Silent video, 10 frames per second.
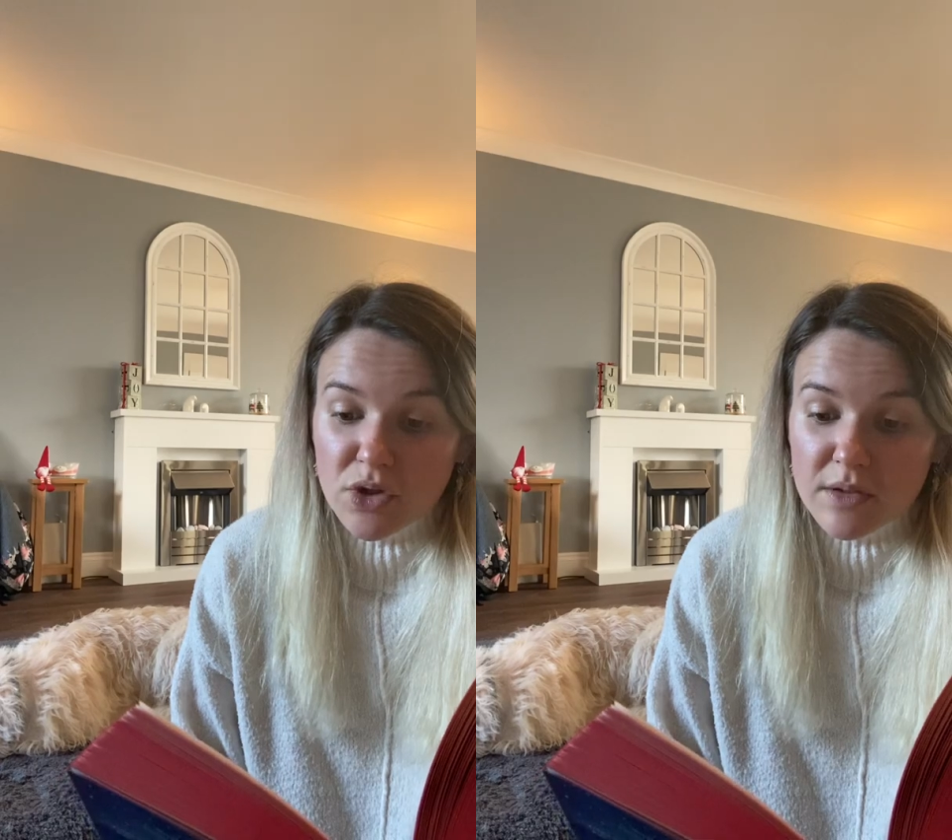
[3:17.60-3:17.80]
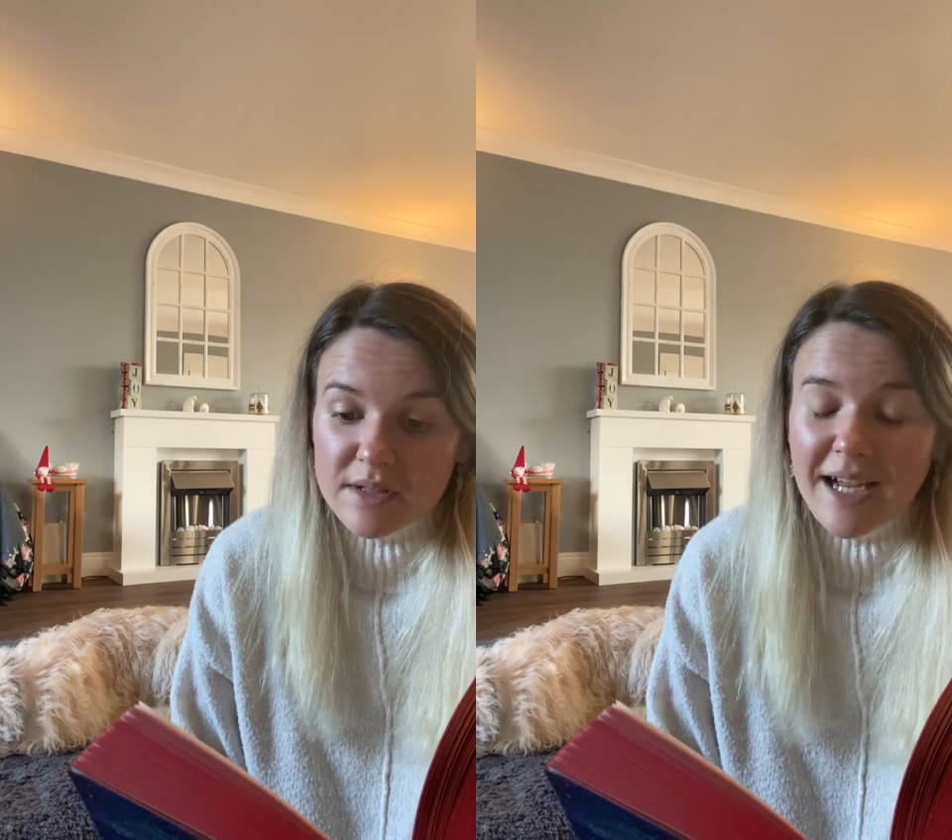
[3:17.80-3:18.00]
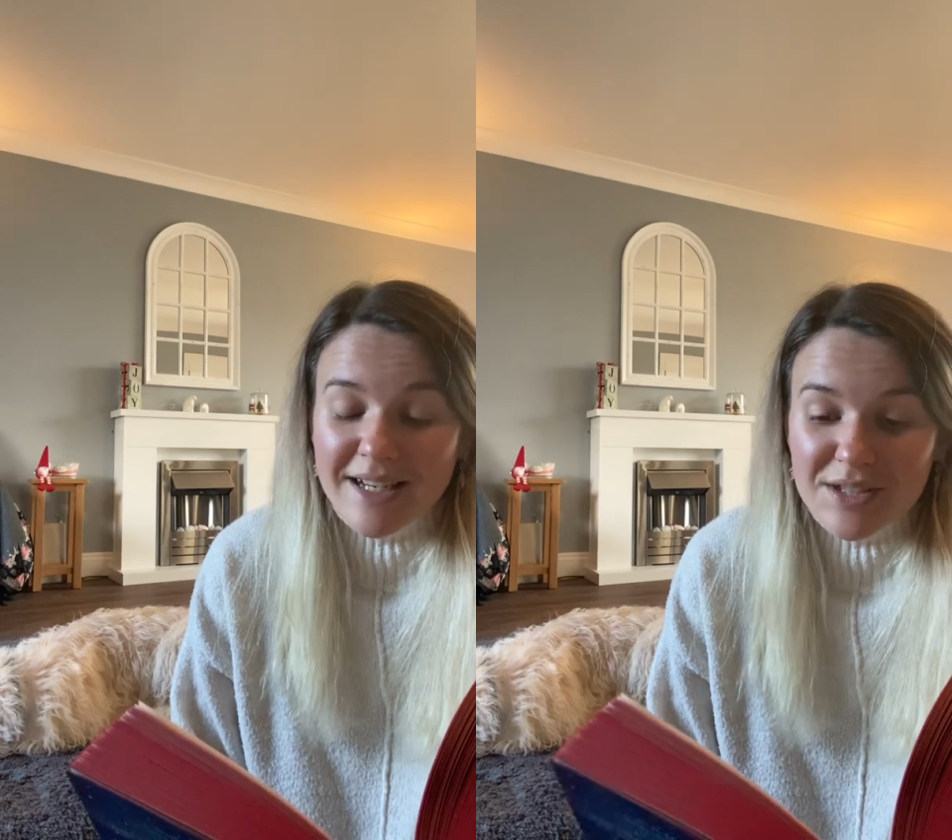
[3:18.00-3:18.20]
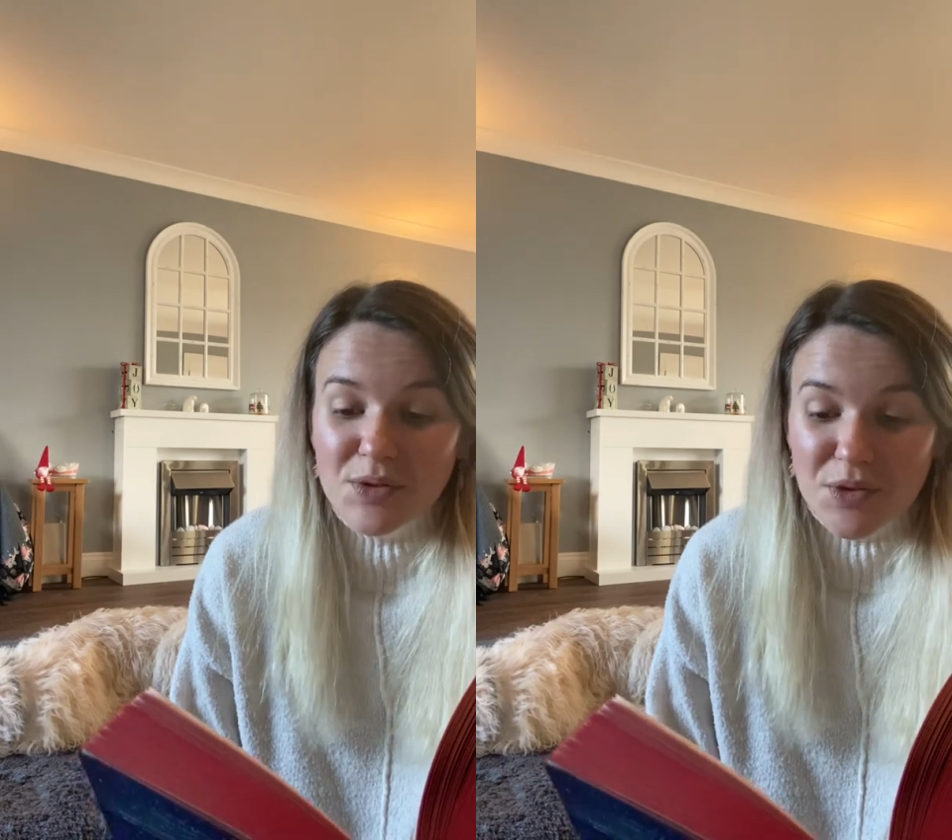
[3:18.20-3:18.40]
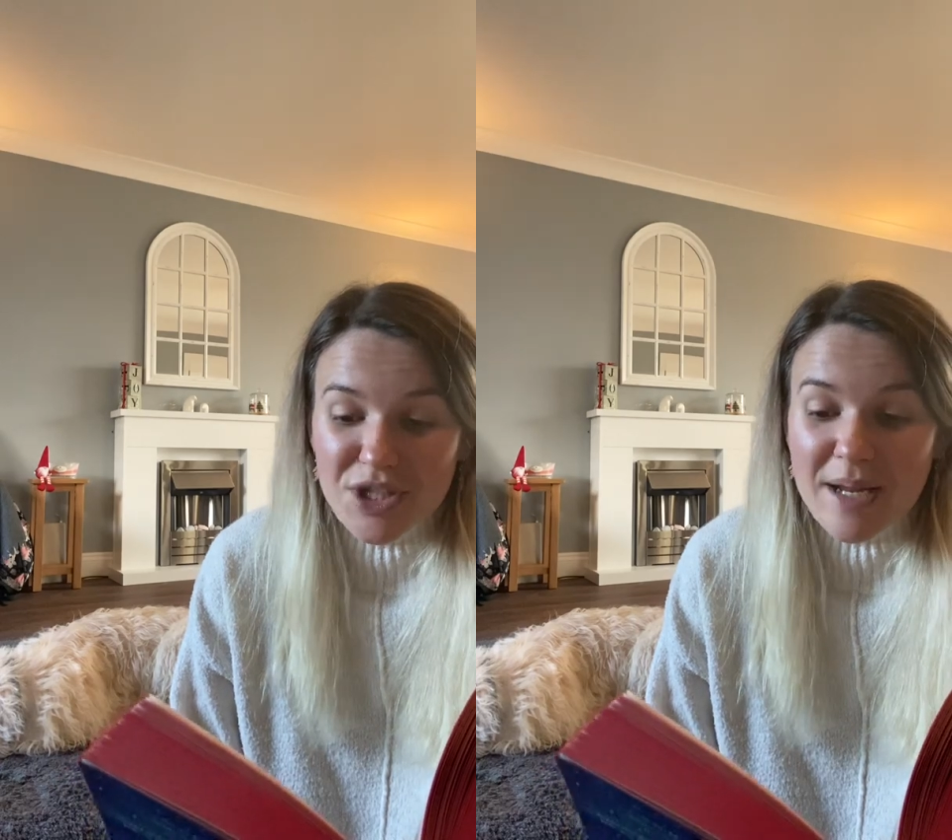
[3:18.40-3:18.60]

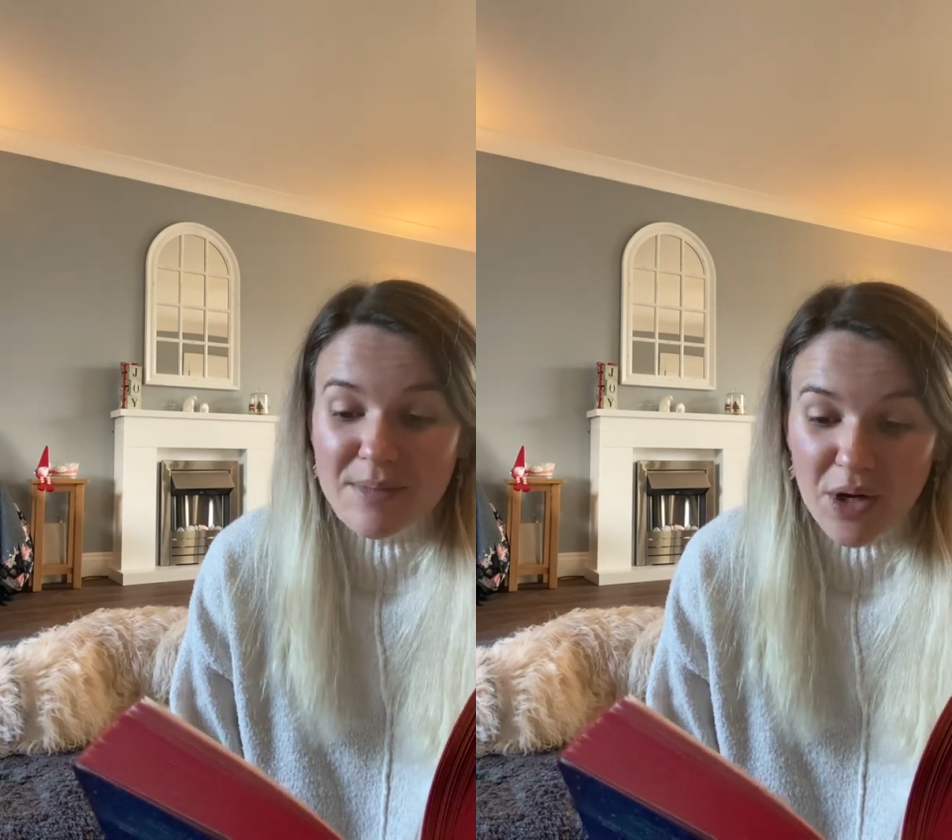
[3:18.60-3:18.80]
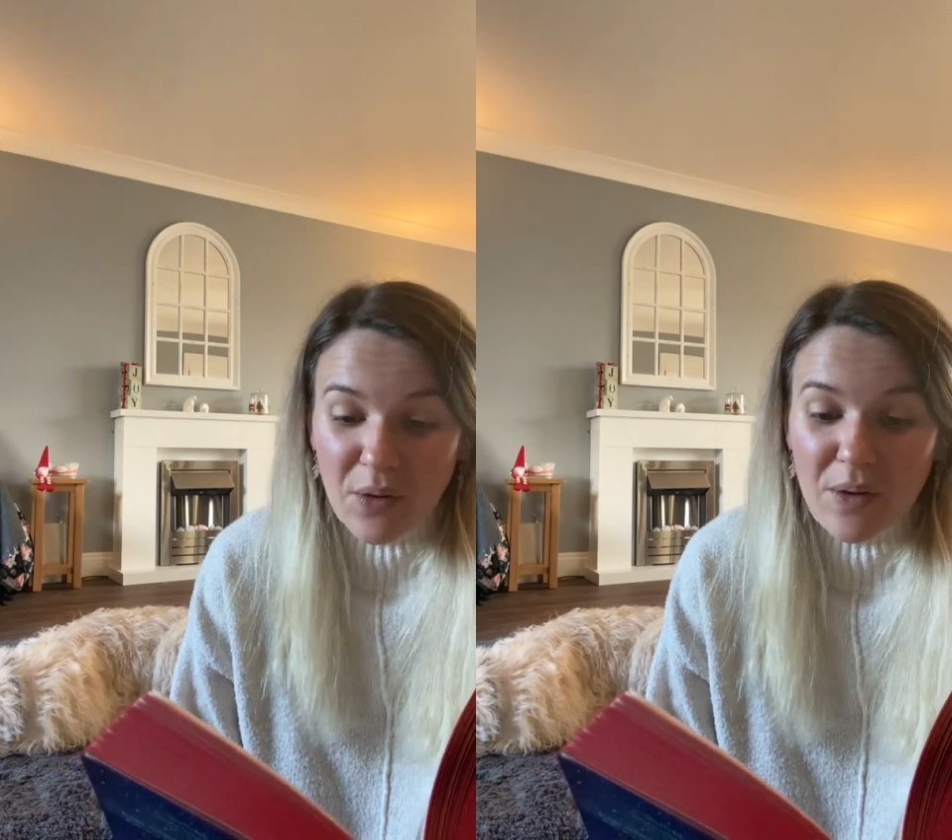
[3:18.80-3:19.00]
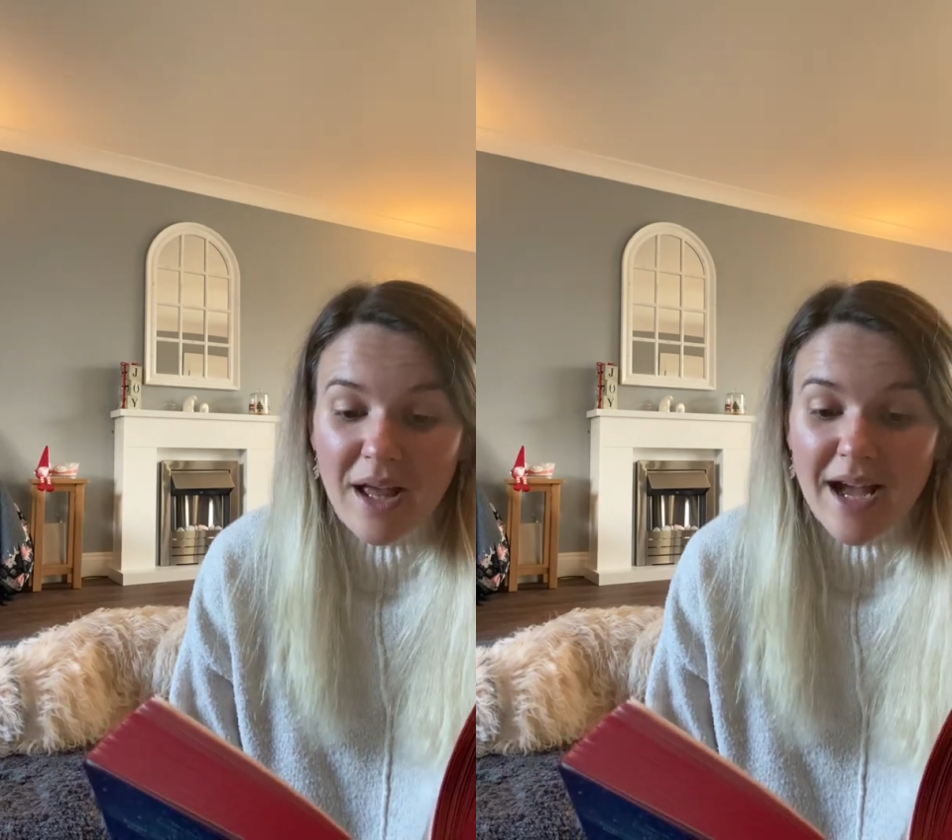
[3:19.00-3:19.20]
dinosaur-shaped hole